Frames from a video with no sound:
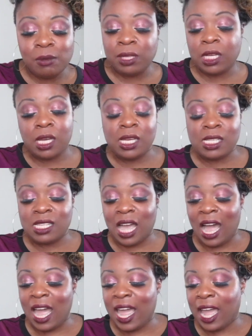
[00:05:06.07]
because
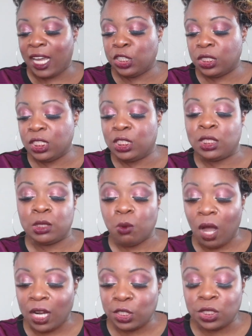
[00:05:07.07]
I actually
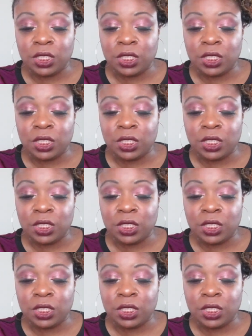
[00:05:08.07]
swatched